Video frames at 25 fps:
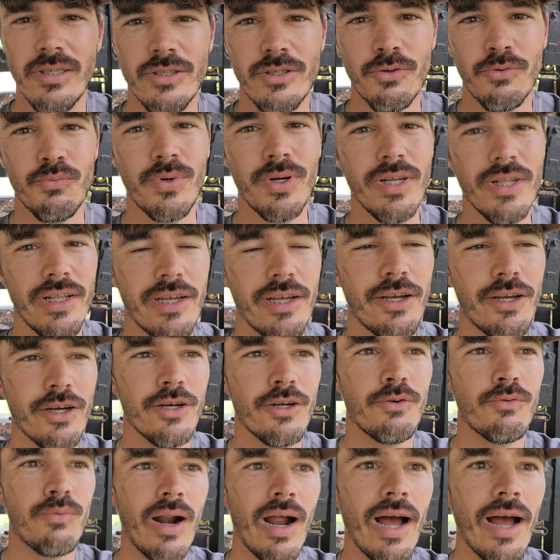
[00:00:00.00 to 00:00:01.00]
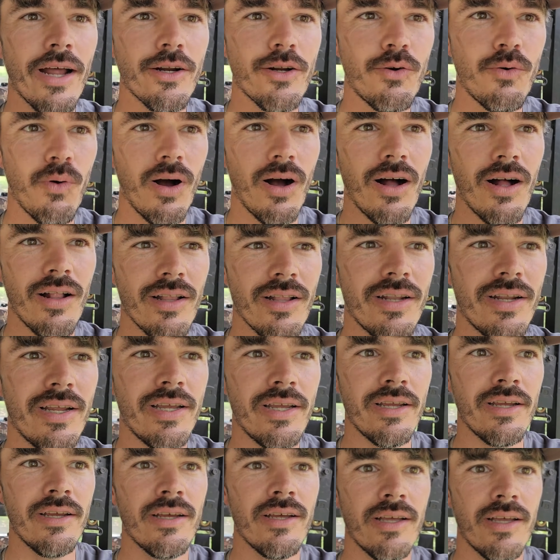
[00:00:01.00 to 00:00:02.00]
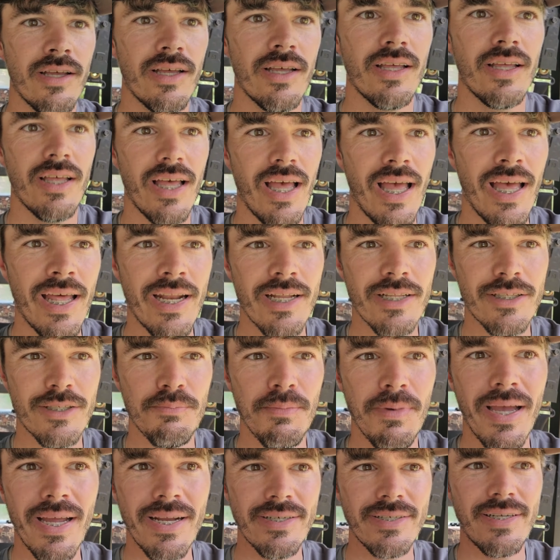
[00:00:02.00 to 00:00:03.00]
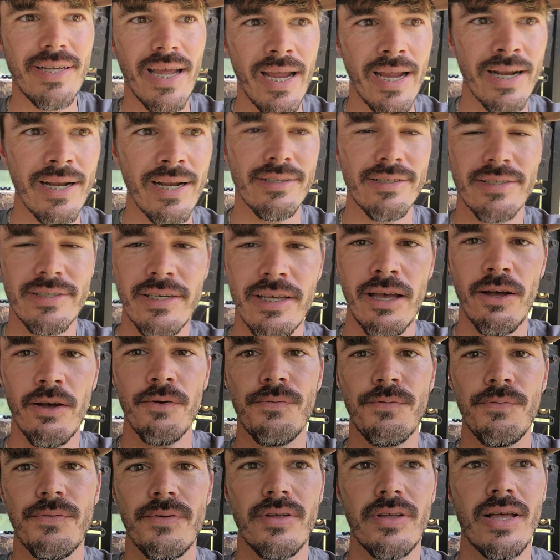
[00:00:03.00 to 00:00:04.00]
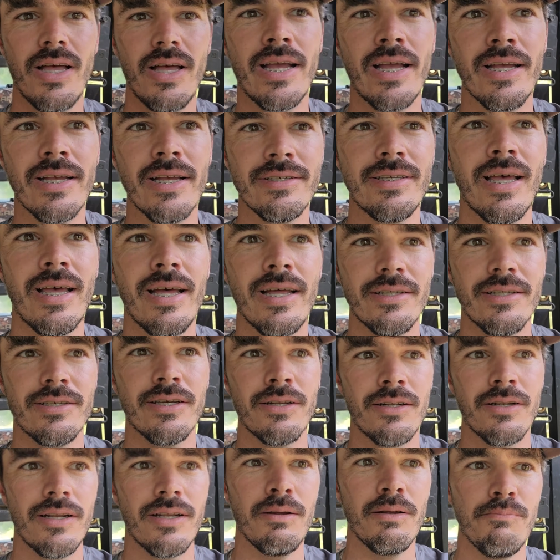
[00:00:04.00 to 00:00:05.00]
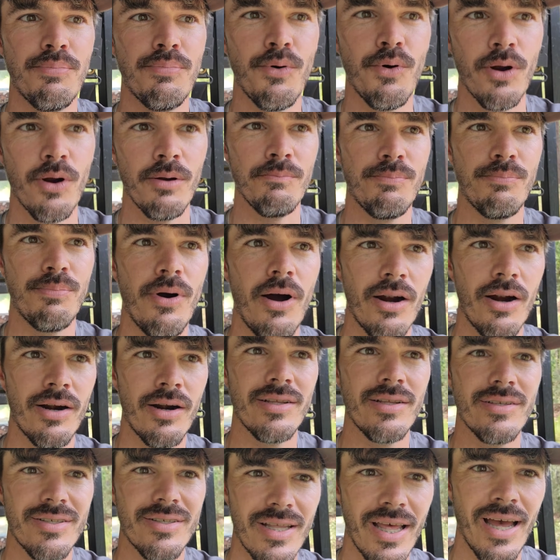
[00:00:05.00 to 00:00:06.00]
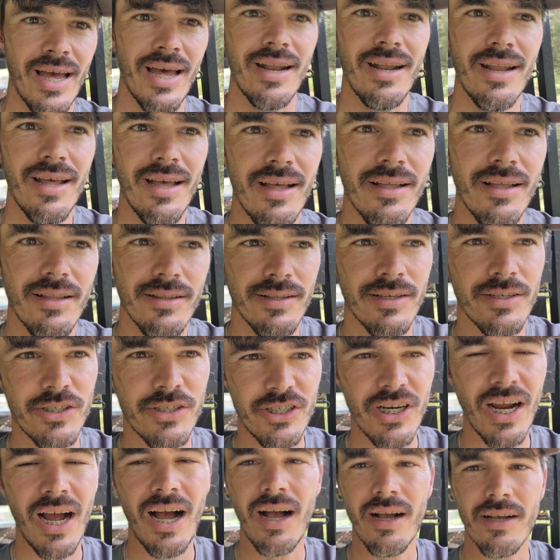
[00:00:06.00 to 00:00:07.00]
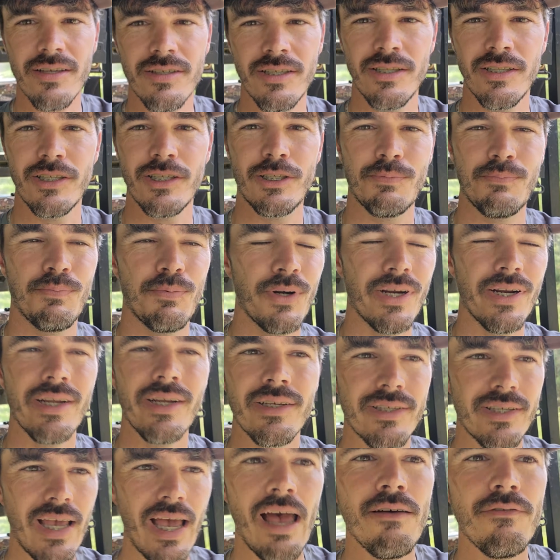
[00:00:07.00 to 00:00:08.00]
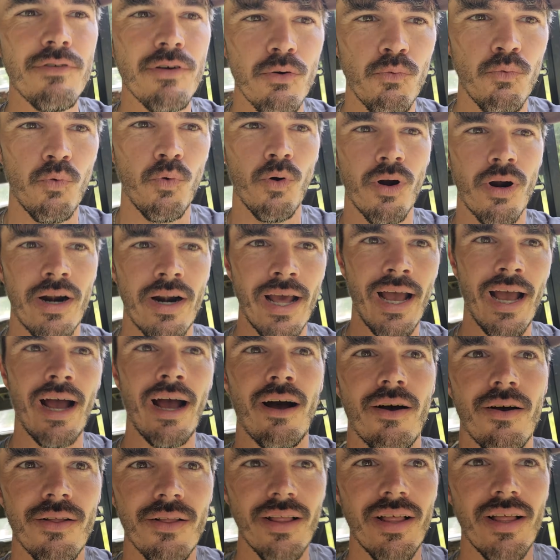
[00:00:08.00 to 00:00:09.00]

It's a really good ride quality, and it's maintained itself. I guess that's an important part, is that the shocks and the springs haven't worn out.